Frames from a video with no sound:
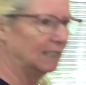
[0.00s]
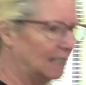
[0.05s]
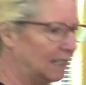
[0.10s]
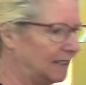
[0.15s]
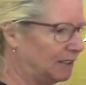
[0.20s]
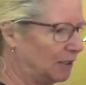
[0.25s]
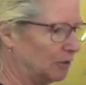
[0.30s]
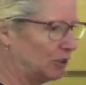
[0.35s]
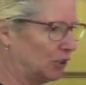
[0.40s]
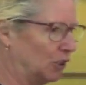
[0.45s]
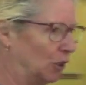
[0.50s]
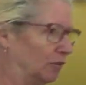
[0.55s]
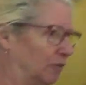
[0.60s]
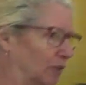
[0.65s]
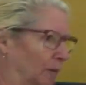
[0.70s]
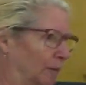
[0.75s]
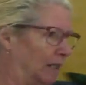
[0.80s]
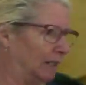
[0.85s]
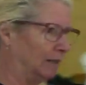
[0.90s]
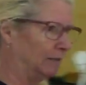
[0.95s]
let those soak for
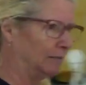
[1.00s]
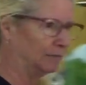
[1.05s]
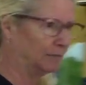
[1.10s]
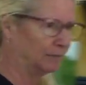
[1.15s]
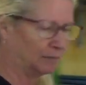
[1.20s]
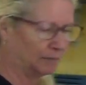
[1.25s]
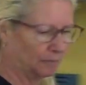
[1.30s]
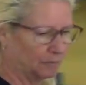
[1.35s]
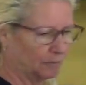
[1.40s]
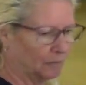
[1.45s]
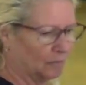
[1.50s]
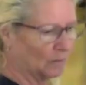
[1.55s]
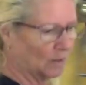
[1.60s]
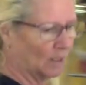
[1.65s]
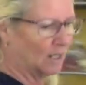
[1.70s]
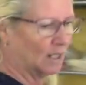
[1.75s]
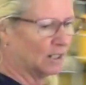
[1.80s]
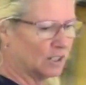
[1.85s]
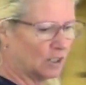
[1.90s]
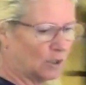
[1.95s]
a minute.
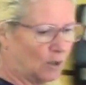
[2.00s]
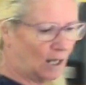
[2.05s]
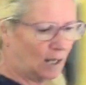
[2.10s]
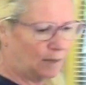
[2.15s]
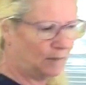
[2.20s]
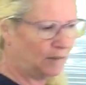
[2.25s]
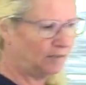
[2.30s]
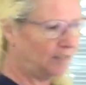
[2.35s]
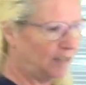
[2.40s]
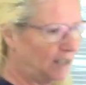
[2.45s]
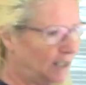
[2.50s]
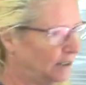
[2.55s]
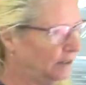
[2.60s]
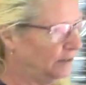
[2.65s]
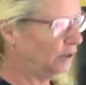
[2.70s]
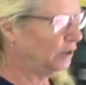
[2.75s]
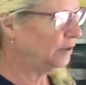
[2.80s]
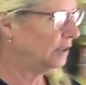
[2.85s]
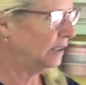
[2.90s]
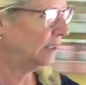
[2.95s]
So I'm a fan of
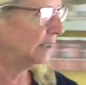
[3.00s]
using